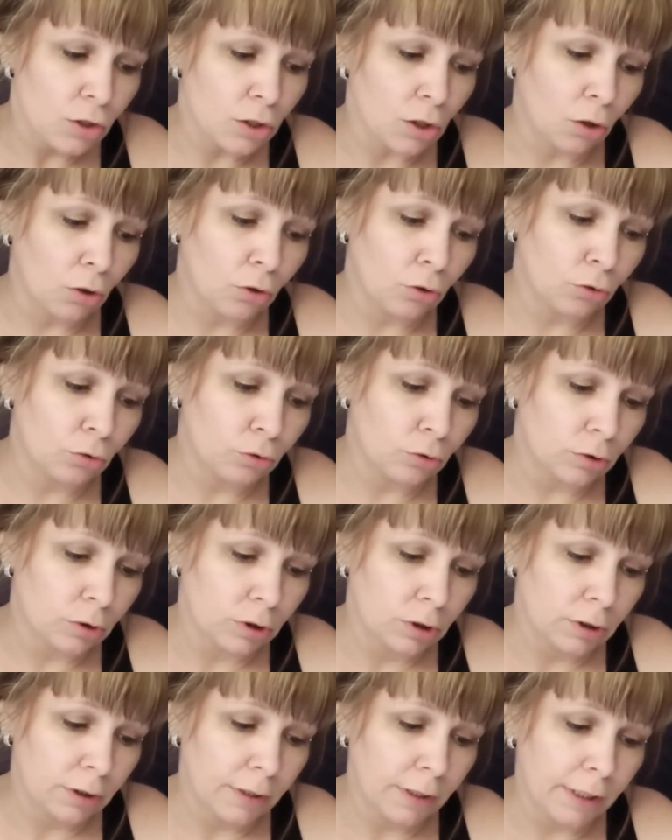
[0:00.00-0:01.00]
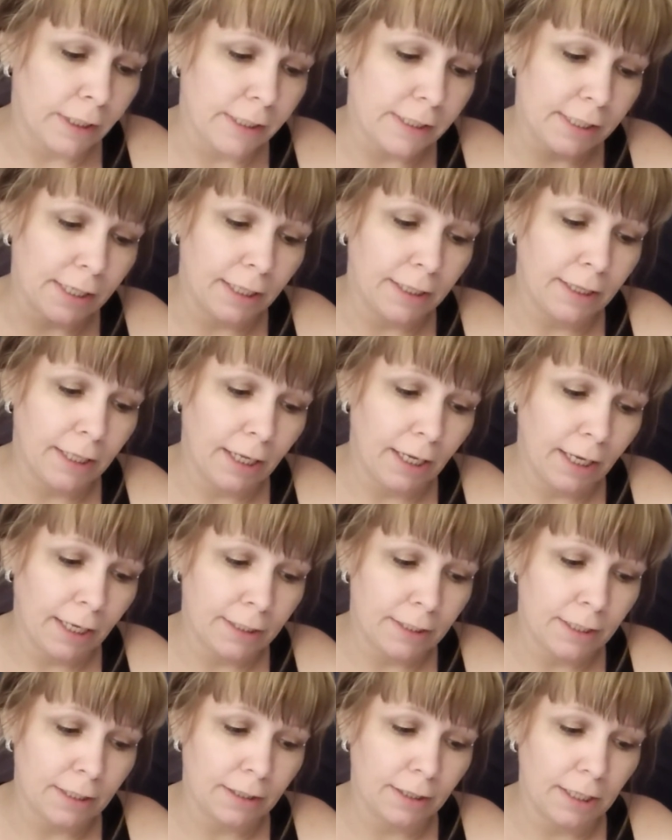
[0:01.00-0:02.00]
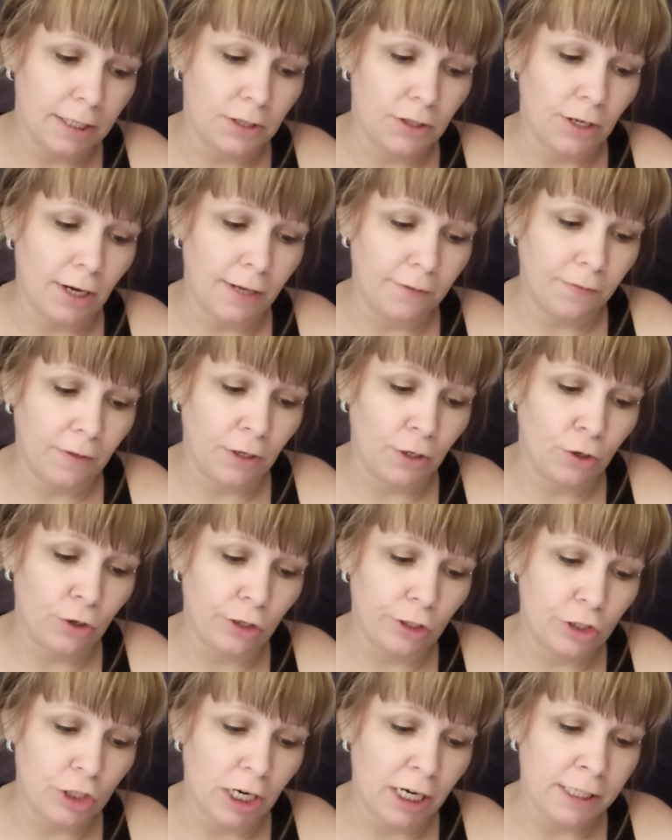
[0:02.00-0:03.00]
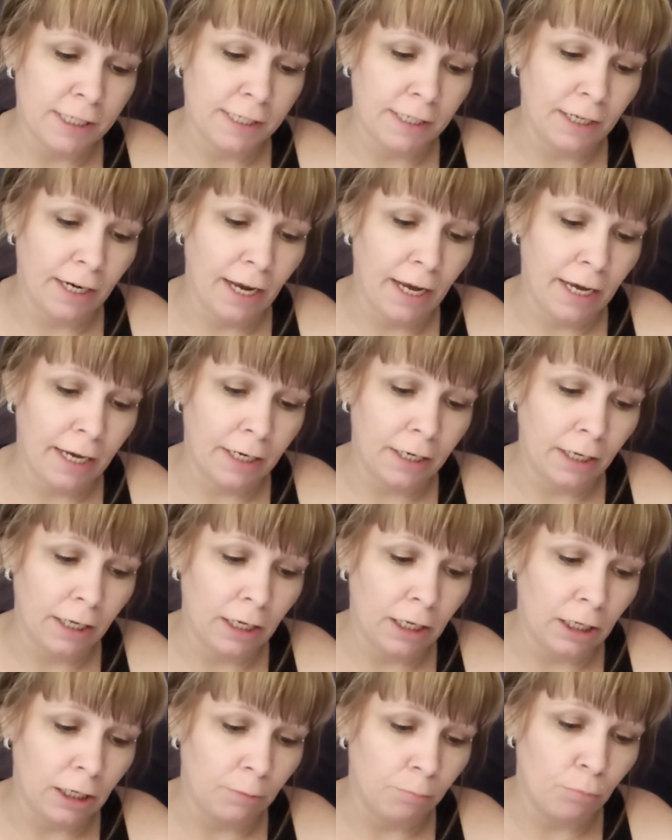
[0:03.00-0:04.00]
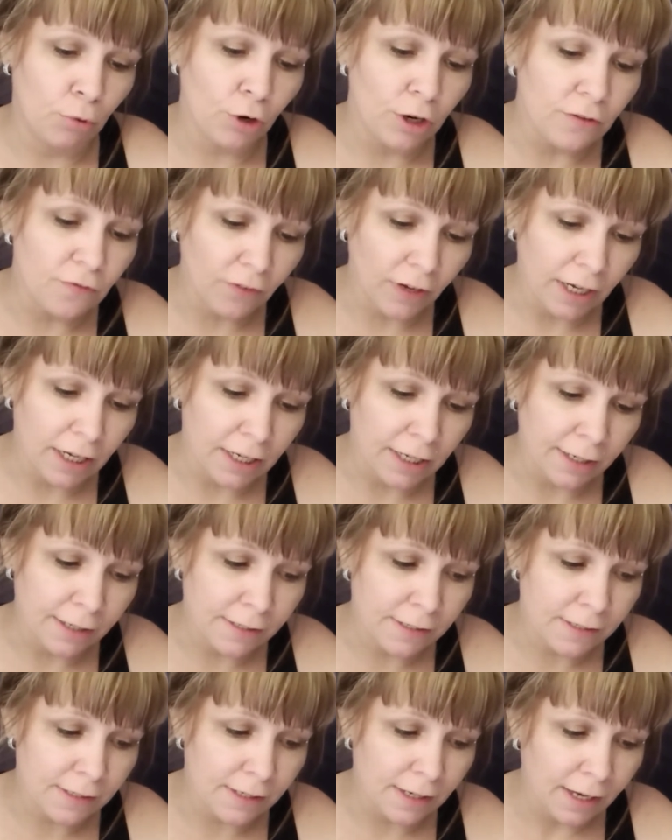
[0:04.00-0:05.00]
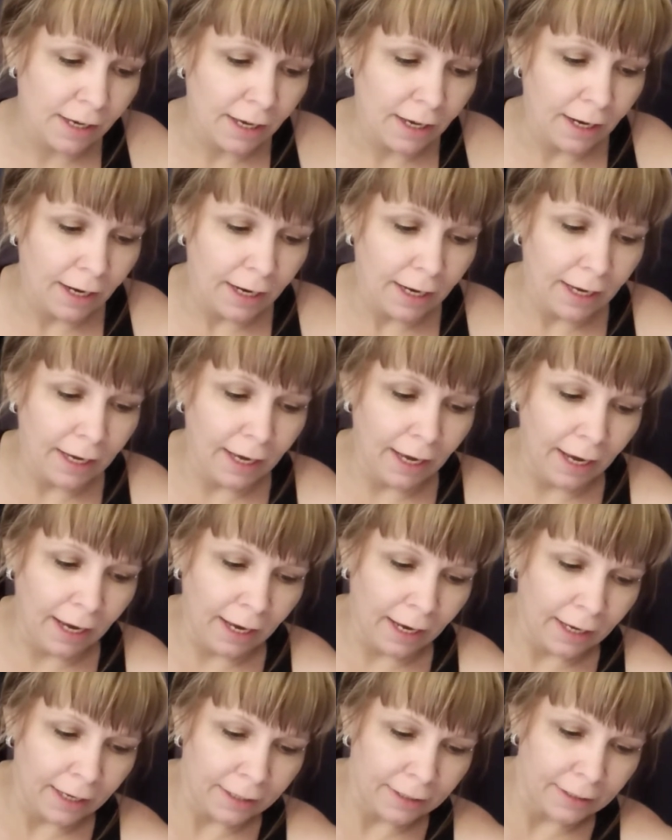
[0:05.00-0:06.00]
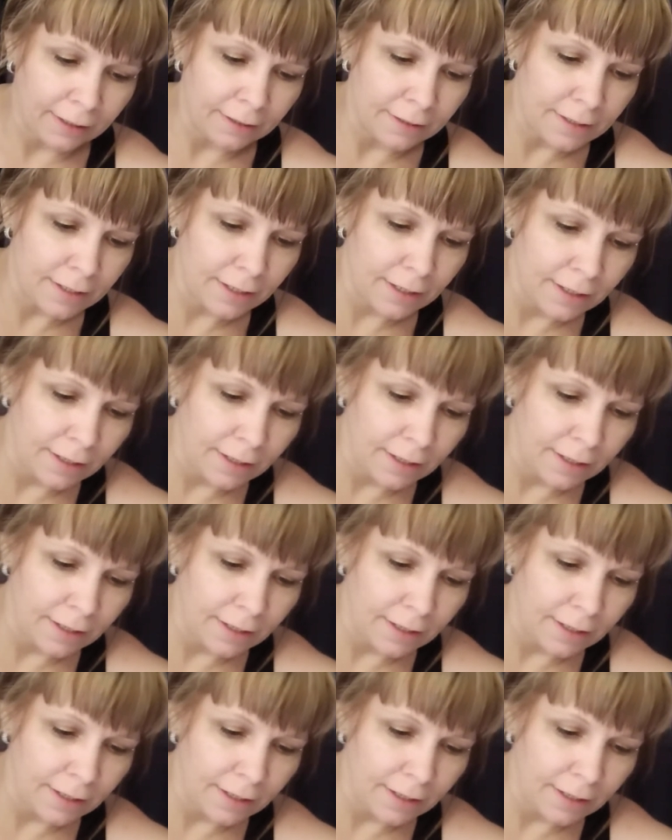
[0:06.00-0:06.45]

So they said that they thought that Kirk Johnson had a briefcase, and